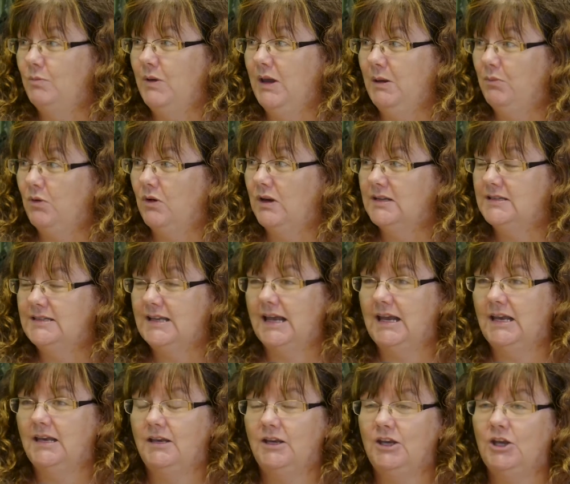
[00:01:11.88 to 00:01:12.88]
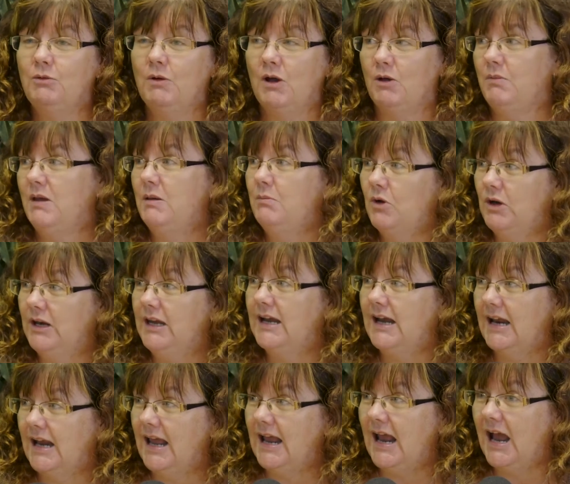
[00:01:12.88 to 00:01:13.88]
people and saying, you owe me money,
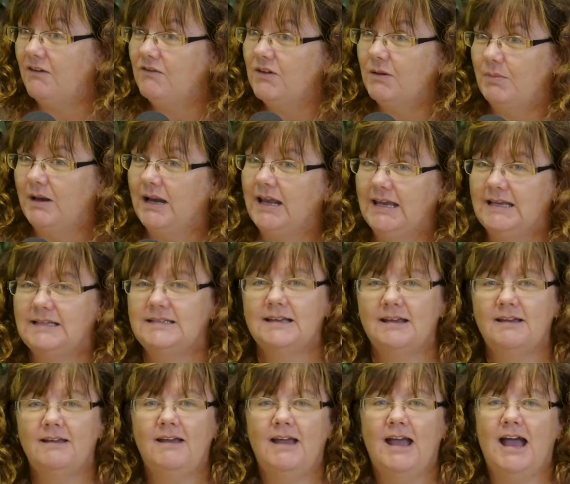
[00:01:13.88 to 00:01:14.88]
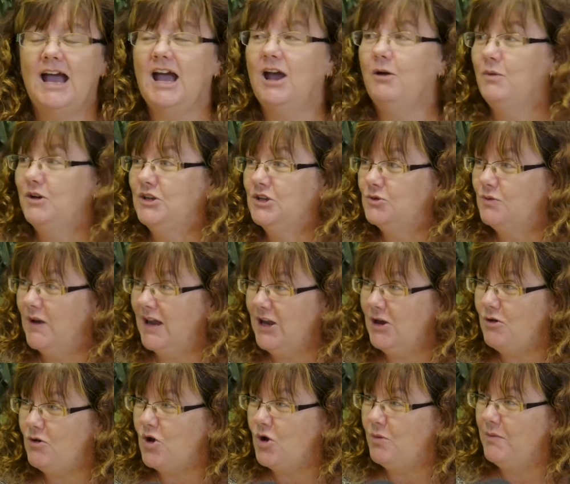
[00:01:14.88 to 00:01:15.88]
can I have it please? Which is where
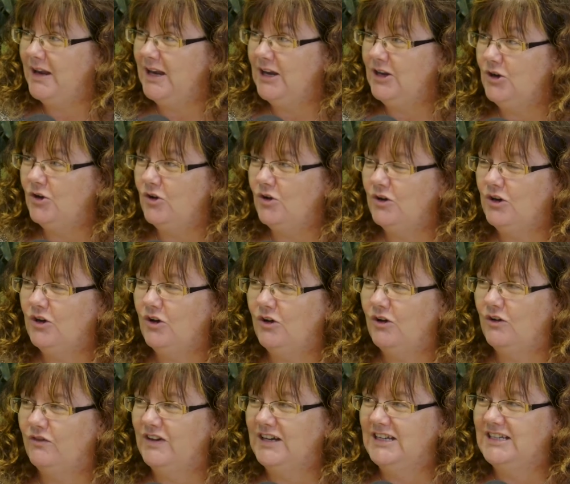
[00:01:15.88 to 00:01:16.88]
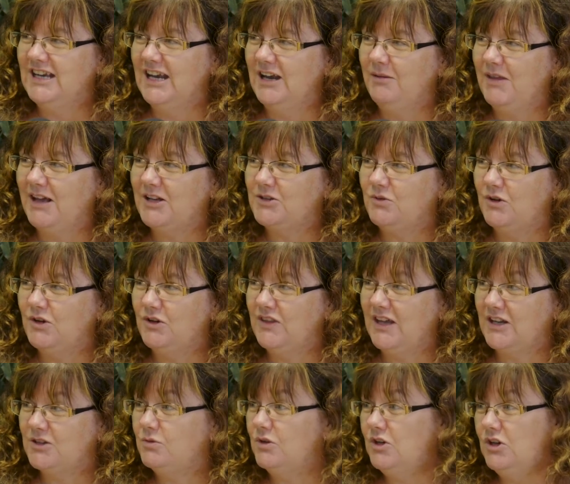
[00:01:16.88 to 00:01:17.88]
you come in your lovely team. That's
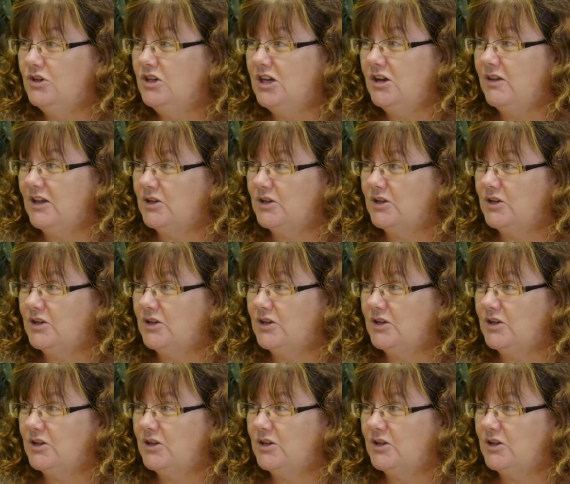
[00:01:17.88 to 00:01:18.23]
what you do.